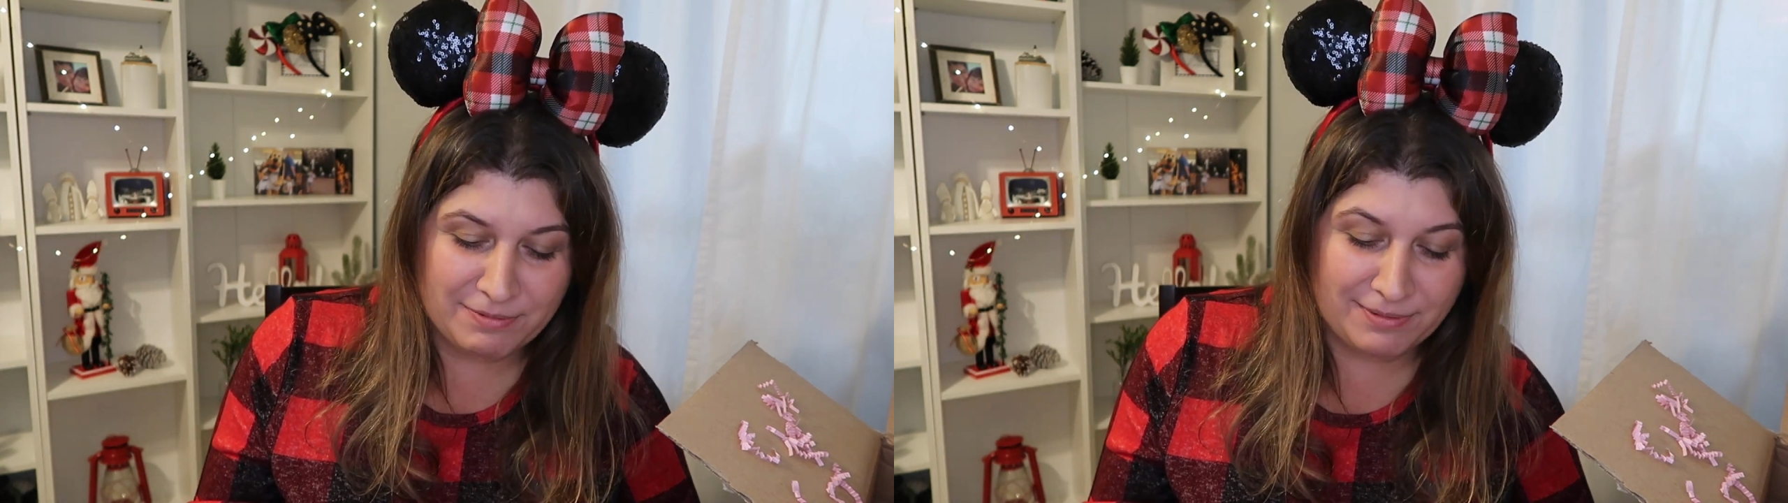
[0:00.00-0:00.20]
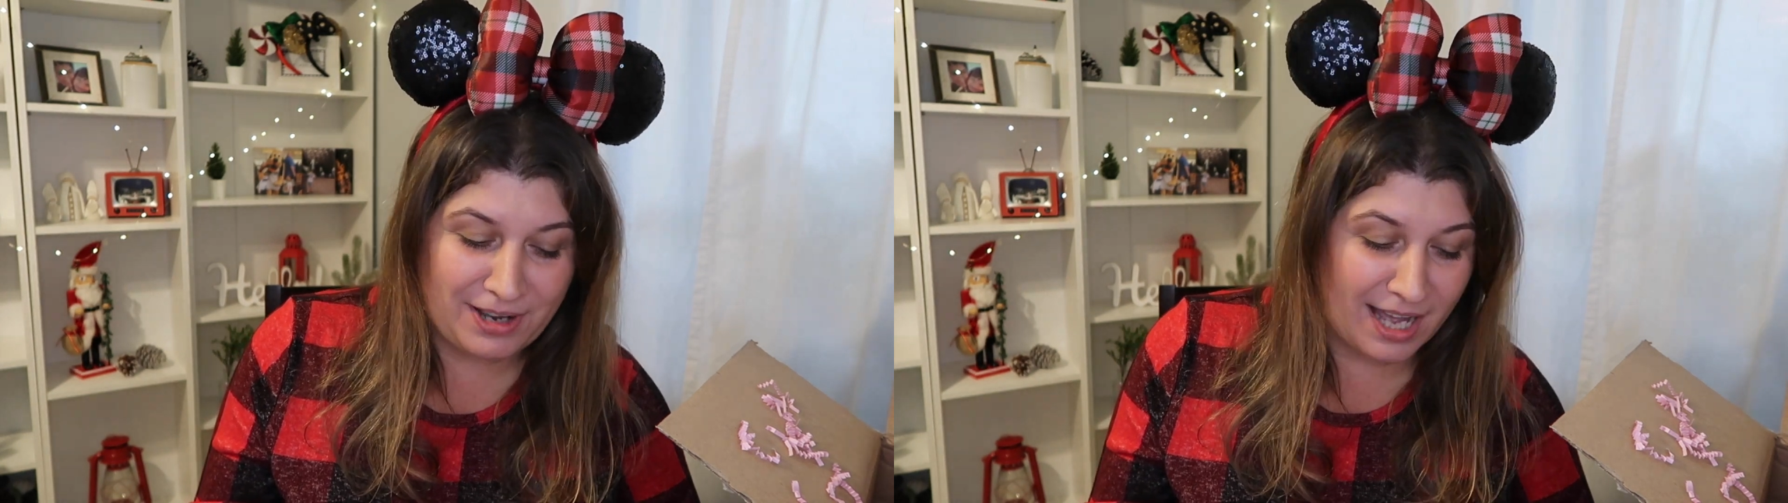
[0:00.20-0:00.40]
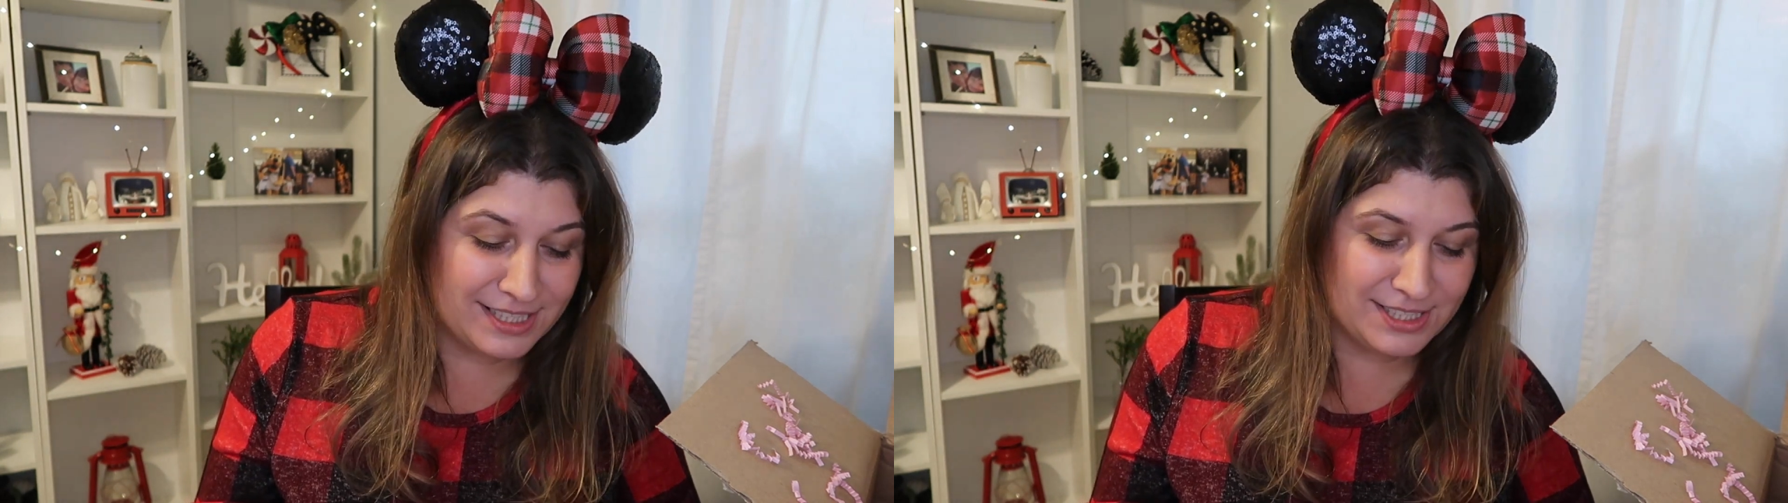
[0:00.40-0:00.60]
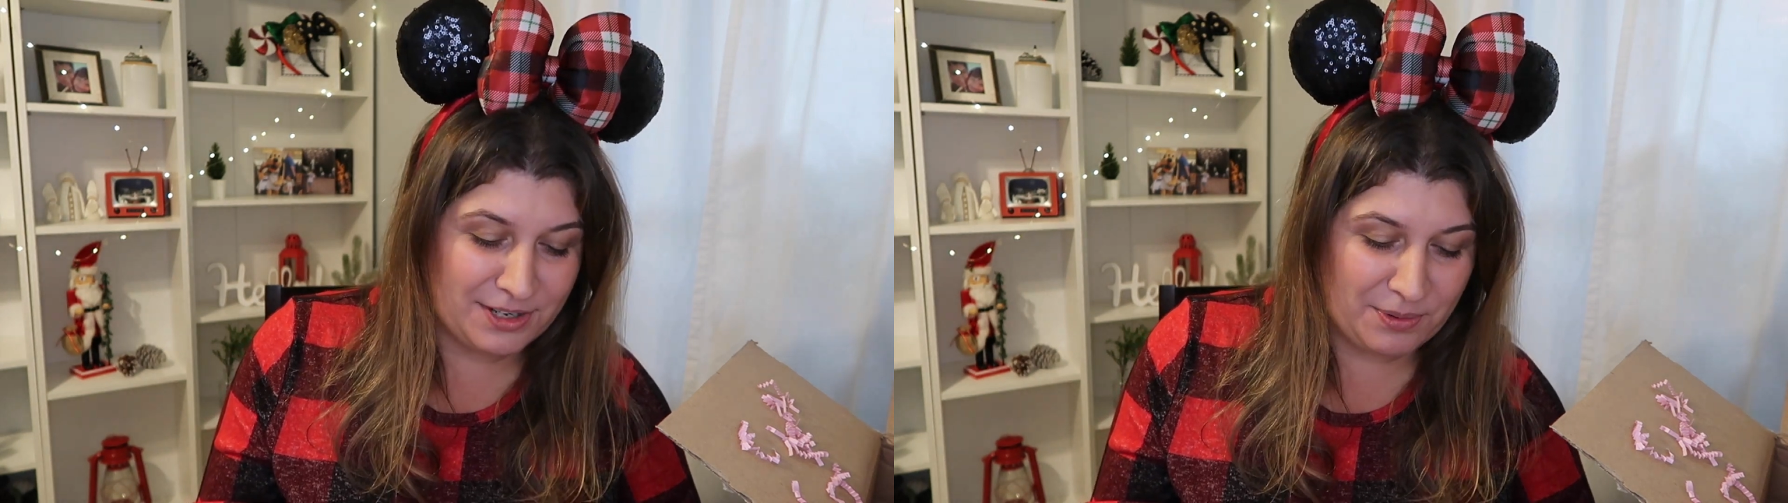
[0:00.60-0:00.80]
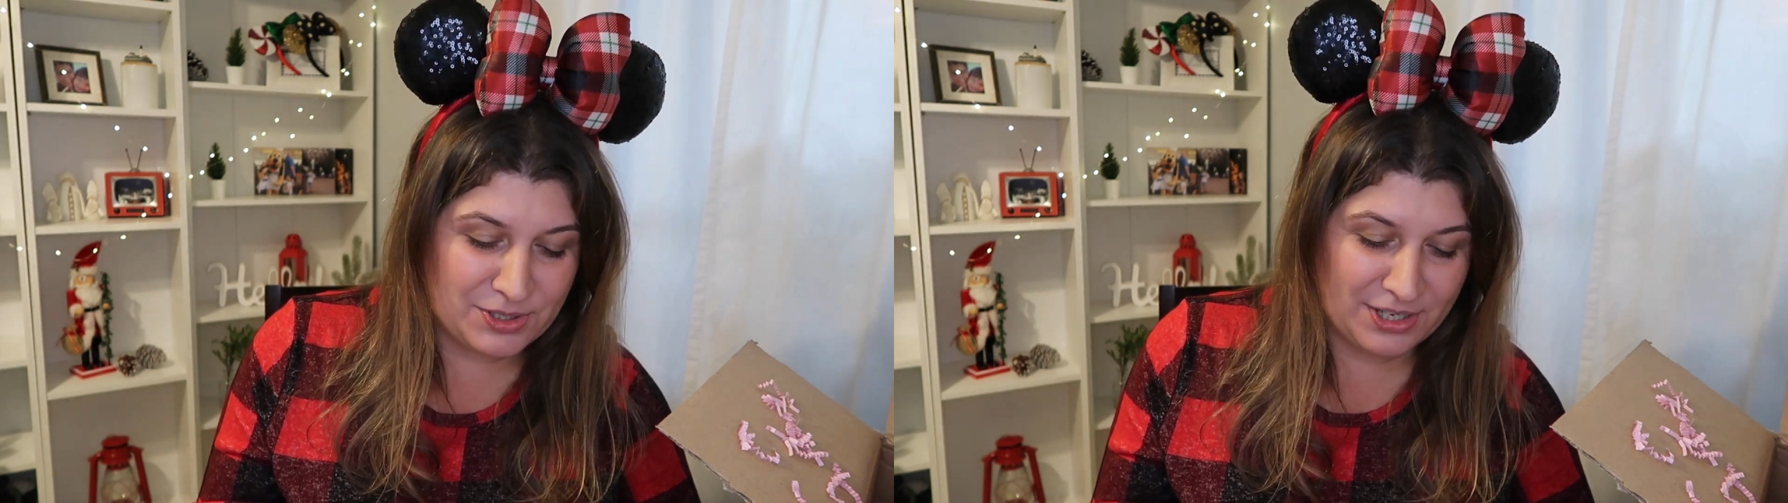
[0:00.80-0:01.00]
we've gotten to
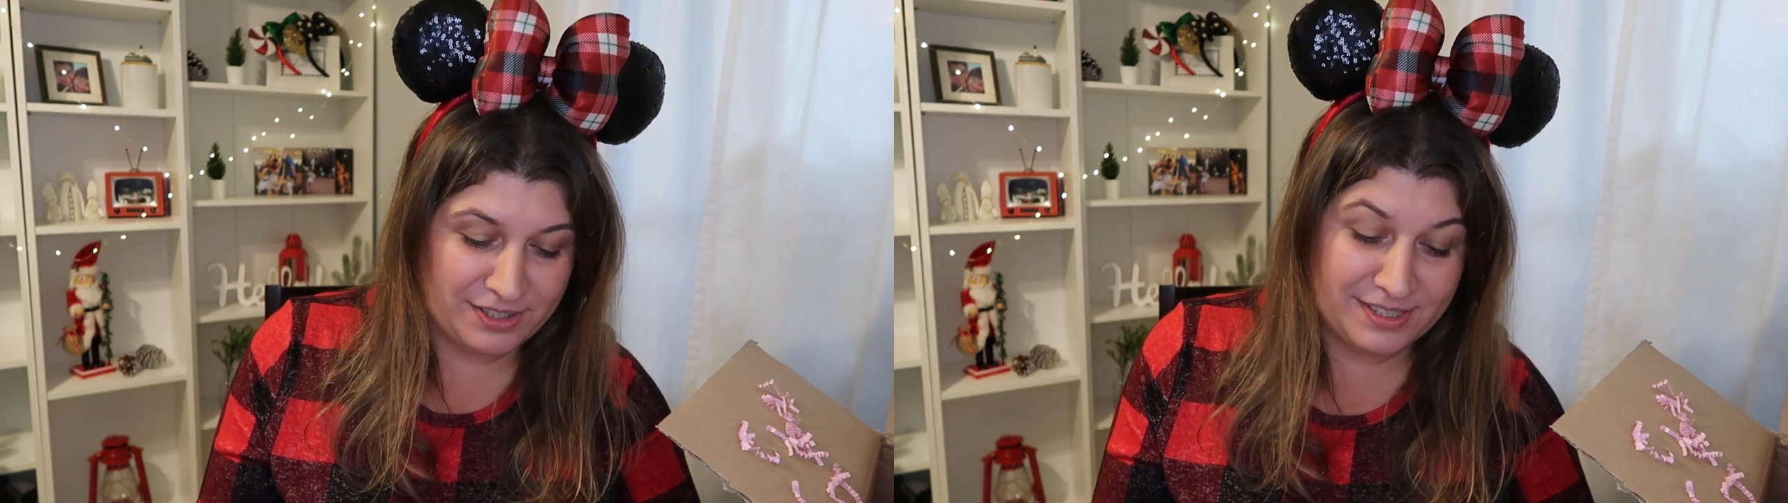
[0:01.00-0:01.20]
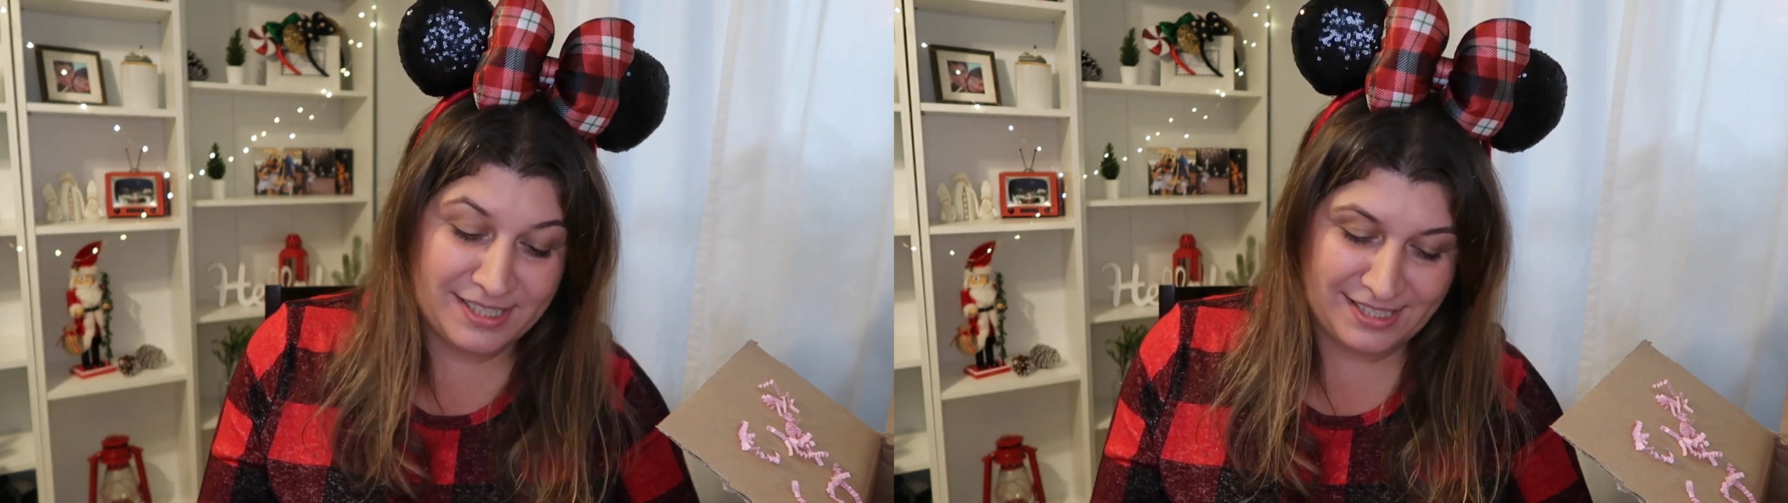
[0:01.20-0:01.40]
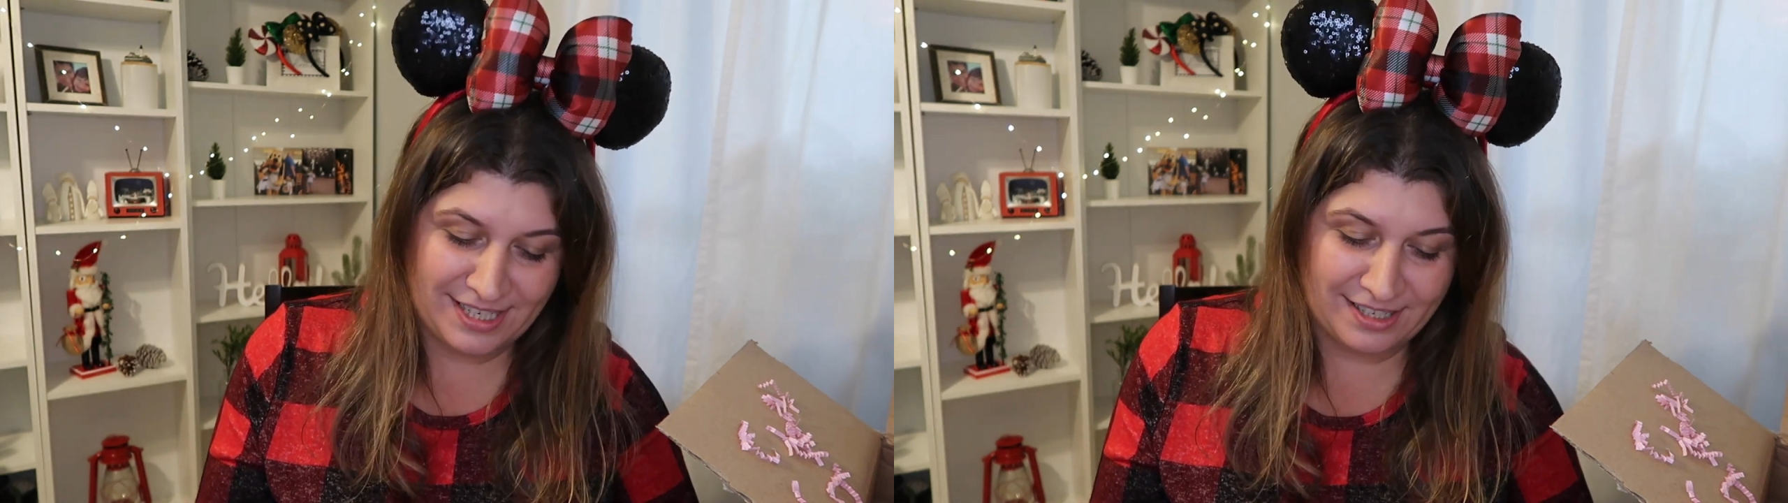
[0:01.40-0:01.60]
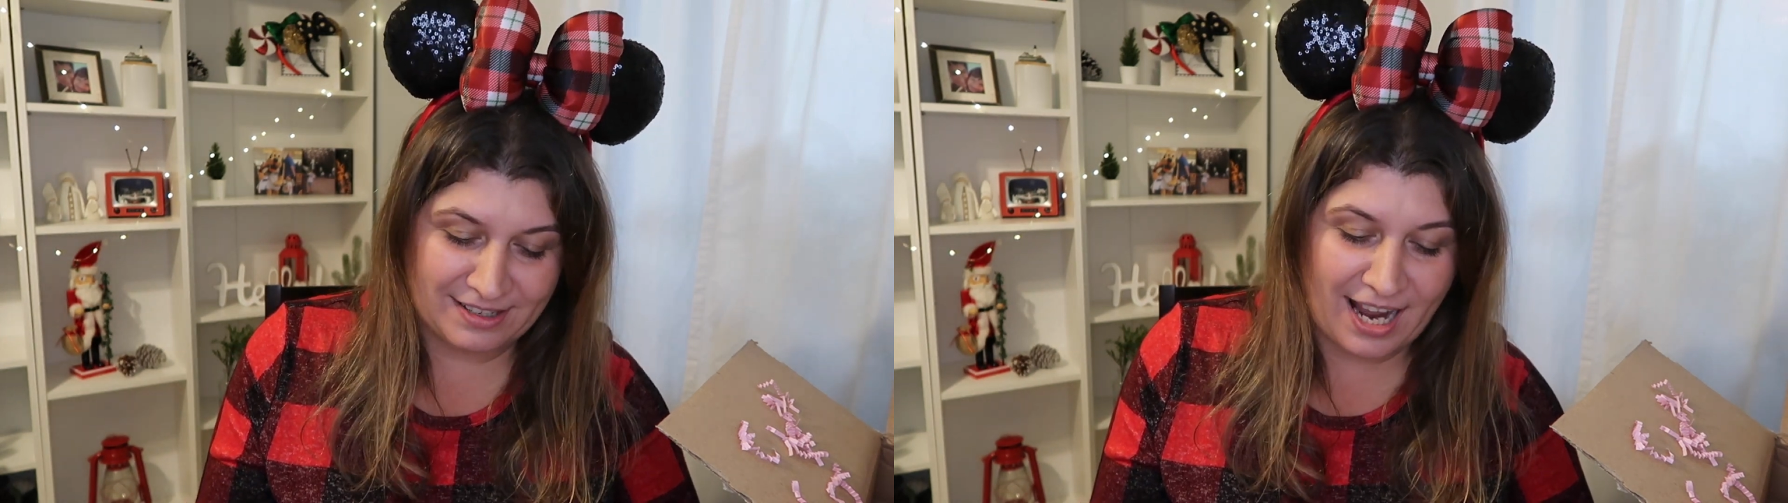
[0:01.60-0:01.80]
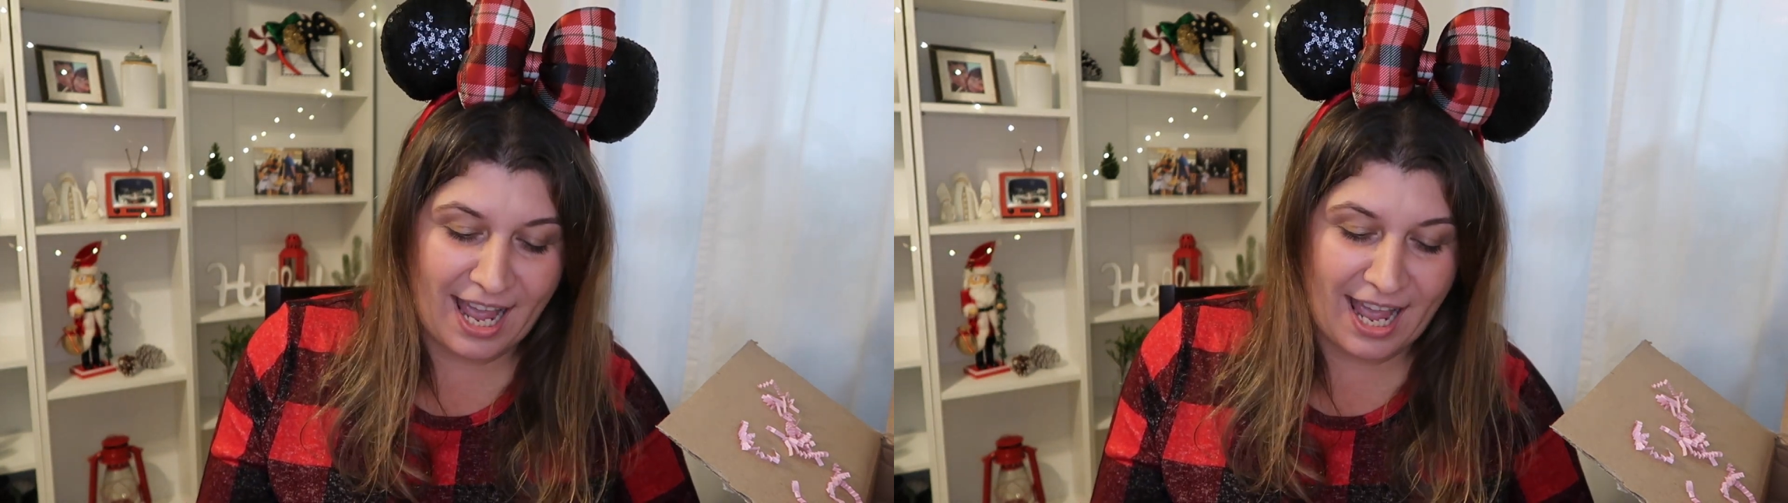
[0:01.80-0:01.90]
know each other this year.